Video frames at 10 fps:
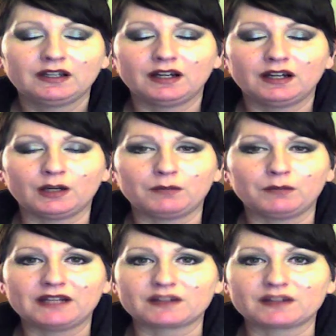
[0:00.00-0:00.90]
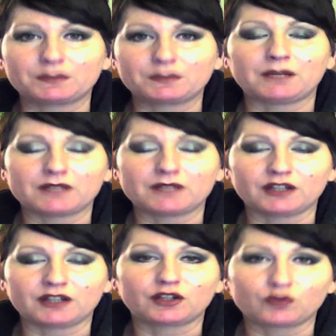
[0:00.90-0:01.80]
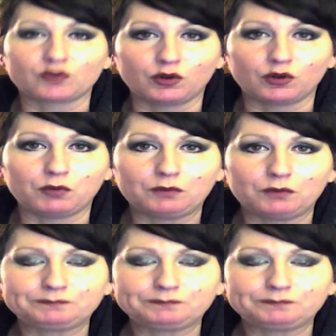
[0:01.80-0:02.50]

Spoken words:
and sometimes uncontrollable.